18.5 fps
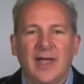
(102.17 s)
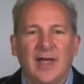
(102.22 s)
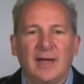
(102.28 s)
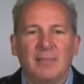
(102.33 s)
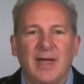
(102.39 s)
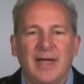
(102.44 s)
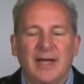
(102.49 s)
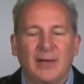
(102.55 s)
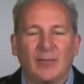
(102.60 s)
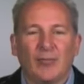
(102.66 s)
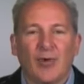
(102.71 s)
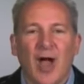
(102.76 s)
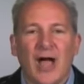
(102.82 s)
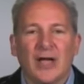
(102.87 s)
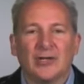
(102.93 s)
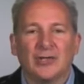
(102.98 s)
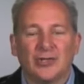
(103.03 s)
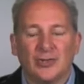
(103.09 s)
make them
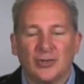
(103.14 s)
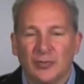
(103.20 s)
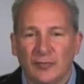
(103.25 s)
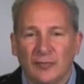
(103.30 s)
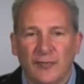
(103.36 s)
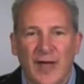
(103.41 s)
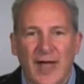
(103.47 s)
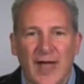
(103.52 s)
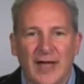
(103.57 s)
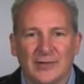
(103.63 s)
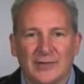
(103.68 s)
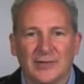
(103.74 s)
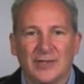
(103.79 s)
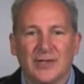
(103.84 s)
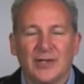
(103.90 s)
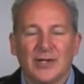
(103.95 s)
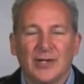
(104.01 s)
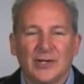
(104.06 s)
rise too
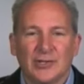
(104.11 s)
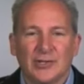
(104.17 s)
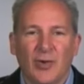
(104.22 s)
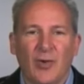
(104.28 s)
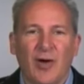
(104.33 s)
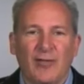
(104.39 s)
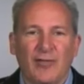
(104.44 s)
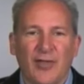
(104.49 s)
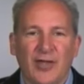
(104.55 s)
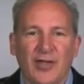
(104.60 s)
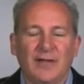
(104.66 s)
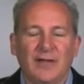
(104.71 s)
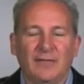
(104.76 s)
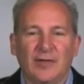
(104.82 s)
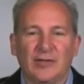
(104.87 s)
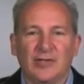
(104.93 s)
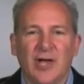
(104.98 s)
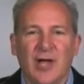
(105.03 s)
fast. So I think if
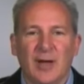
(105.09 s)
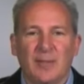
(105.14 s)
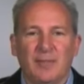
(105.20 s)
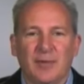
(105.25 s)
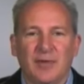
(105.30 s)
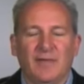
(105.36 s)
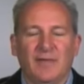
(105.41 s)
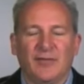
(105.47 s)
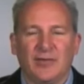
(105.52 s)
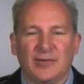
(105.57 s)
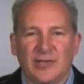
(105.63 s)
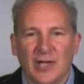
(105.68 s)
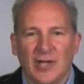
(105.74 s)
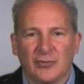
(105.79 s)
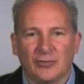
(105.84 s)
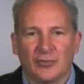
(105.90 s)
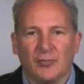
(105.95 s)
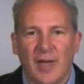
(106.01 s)
the
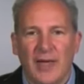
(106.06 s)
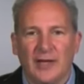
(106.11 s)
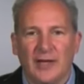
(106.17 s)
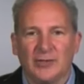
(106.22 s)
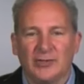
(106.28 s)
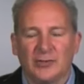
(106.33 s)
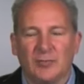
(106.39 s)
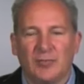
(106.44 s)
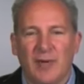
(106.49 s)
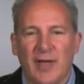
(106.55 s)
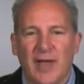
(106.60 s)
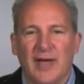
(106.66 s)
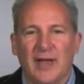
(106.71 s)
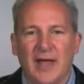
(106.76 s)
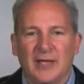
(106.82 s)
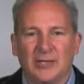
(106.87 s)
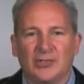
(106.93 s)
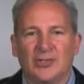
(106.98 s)
central bank of
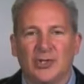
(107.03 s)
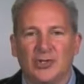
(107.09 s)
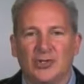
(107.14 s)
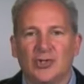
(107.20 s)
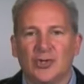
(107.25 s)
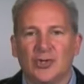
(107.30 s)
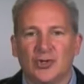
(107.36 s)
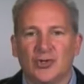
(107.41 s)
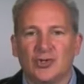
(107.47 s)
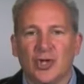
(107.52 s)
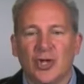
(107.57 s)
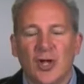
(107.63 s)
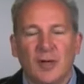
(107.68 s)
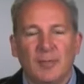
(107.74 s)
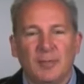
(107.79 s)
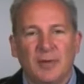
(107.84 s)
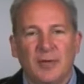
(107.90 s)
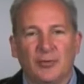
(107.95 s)
Japan has to choose
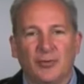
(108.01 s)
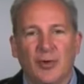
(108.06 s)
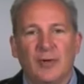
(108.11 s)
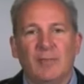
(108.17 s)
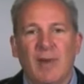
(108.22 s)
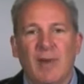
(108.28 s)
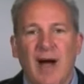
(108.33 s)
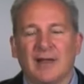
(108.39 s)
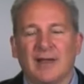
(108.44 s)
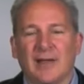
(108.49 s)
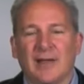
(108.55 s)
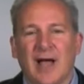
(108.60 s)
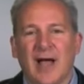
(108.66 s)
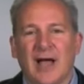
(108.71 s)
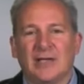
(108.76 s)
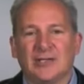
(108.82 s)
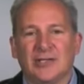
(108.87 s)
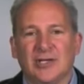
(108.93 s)
between
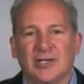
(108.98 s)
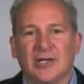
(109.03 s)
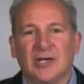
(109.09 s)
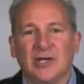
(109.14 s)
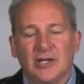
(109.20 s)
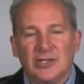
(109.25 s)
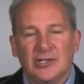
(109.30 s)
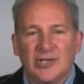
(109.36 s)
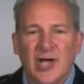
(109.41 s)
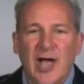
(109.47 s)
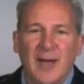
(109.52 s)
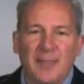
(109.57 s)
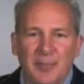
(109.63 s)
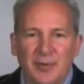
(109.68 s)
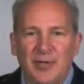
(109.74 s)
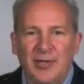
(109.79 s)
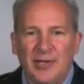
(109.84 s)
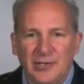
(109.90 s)
monetizing
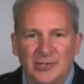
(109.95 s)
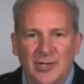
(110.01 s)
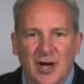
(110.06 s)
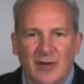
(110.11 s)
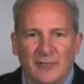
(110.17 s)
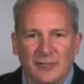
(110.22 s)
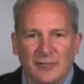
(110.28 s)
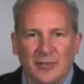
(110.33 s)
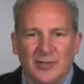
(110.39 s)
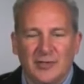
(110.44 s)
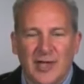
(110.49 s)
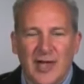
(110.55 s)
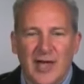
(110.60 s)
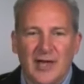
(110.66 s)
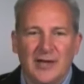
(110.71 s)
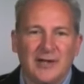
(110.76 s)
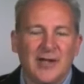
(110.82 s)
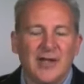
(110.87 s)
Japanese government debt